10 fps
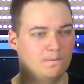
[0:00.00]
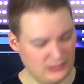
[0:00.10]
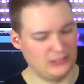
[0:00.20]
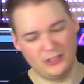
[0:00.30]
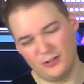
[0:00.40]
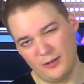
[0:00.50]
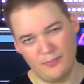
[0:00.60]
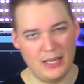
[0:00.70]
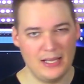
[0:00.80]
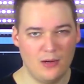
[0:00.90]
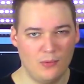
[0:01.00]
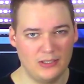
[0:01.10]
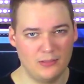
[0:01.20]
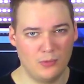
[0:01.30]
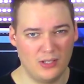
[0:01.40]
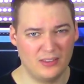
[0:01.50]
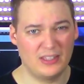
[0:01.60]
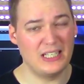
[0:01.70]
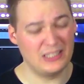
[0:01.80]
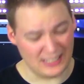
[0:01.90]
So depending on what you want,
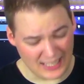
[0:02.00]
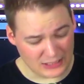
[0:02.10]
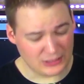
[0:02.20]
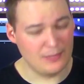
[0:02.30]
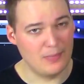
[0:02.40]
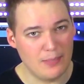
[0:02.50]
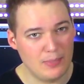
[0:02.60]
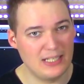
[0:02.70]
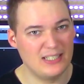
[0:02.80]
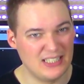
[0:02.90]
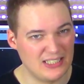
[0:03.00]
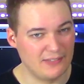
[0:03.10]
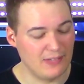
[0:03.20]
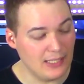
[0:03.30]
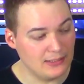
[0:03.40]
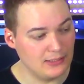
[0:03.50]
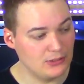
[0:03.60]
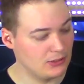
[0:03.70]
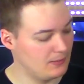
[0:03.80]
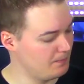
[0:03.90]
that actually may be a
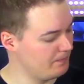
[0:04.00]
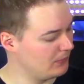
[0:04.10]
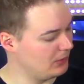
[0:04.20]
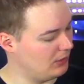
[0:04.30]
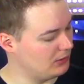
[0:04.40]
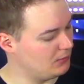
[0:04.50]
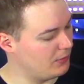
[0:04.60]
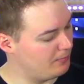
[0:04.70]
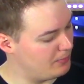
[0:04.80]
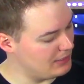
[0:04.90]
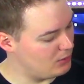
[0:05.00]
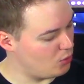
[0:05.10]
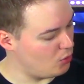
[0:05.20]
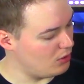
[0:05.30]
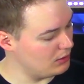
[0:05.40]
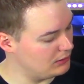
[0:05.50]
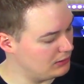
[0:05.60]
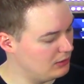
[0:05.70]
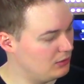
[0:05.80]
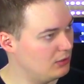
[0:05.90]
disadvantage. Also with big
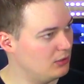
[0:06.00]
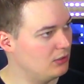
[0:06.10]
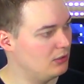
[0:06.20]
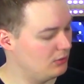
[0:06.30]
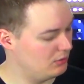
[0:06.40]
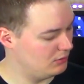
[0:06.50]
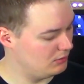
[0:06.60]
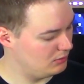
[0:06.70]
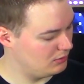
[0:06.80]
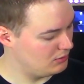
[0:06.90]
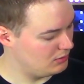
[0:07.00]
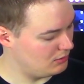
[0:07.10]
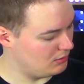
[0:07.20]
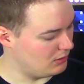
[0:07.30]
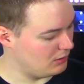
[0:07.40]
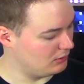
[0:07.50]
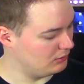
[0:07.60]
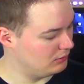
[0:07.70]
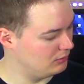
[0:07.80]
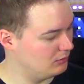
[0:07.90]
chords
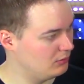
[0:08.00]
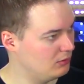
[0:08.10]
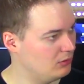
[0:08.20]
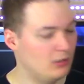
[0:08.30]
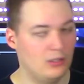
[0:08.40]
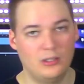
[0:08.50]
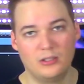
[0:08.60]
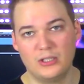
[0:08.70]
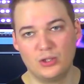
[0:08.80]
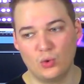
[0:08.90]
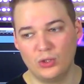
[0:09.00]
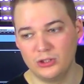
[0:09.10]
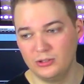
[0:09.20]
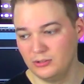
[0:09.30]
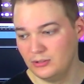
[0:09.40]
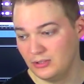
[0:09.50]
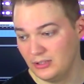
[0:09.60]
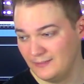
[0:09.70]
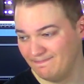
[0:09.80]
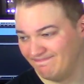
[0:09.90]
on distortion
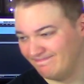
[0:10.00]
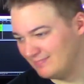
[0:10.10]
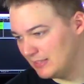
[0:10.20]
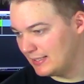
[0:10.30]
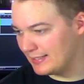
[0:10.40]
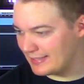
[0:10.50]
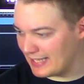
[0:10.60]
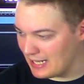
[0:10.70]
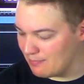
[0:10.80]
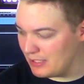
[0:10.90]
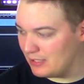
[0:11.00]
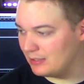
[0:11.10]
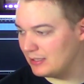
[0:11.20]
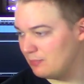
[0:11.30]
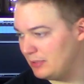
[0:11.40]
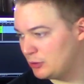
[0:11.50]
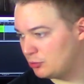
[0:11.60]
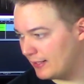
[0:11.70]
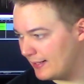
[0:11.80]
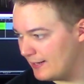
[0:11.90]
can be a little bit
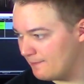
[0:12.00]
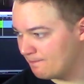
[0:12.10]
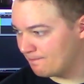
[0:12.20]
tricky,